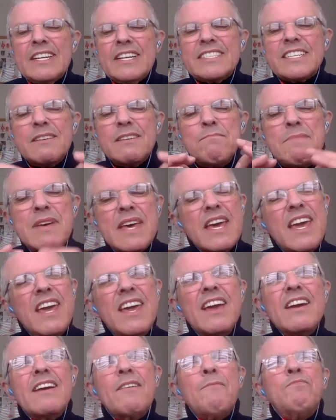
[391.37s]
To
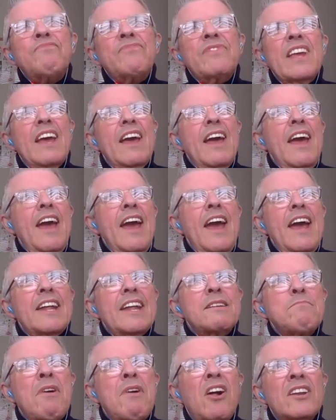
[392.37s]
me,
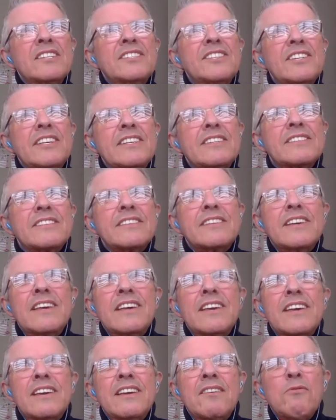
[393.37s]
etymology is
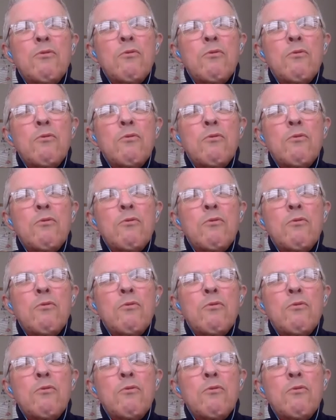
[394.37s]
the